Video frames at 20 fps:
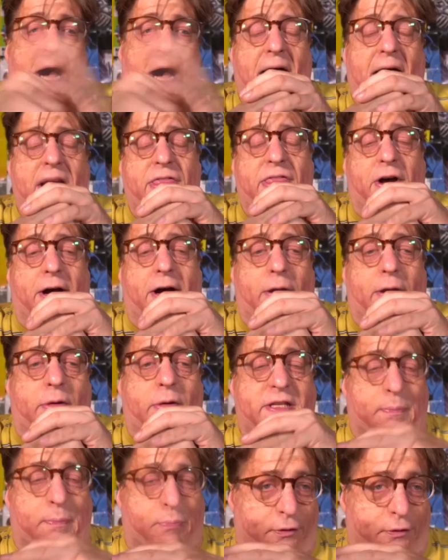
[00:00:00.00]
I thought it
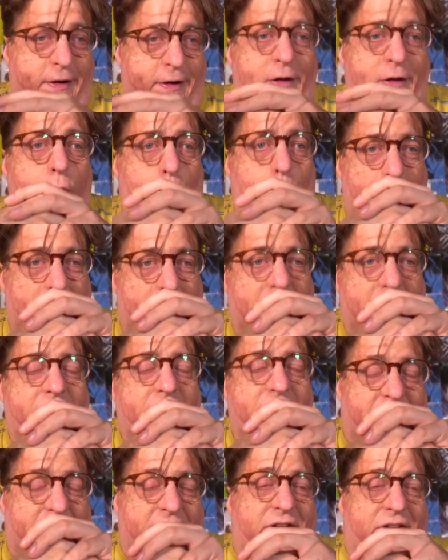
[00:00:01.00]
was a pretty
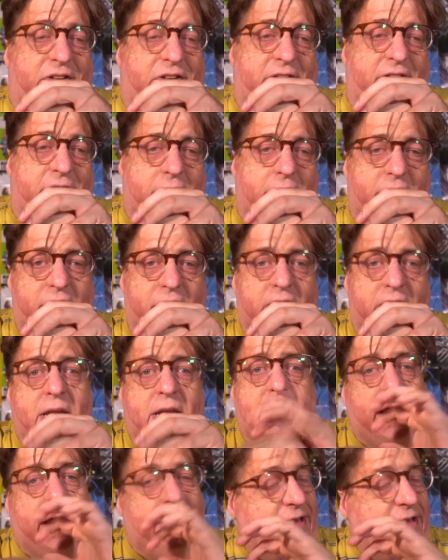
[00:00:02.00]
well-done series.
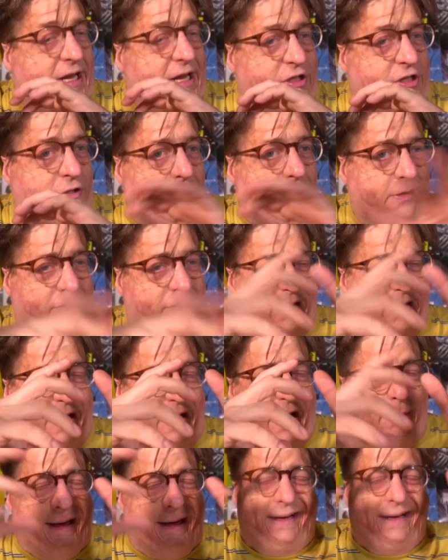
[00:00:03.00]
Is it as good as the
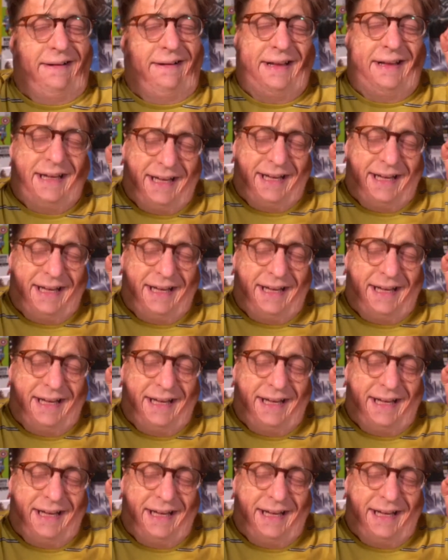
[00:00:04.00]
comic?